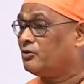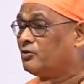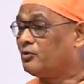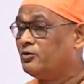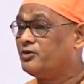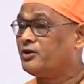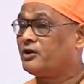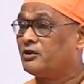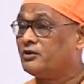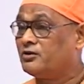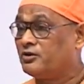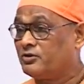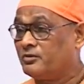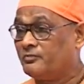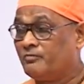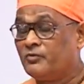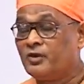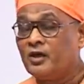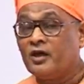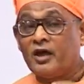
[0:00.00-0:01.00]
whole Trantam.
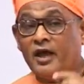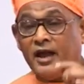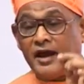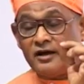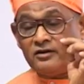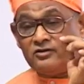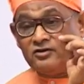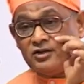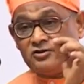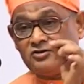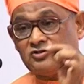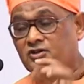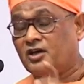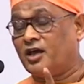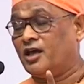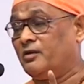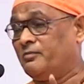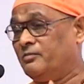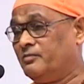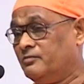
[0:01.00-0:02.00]
At that
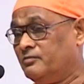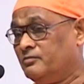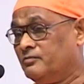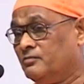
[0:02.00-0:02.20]
time,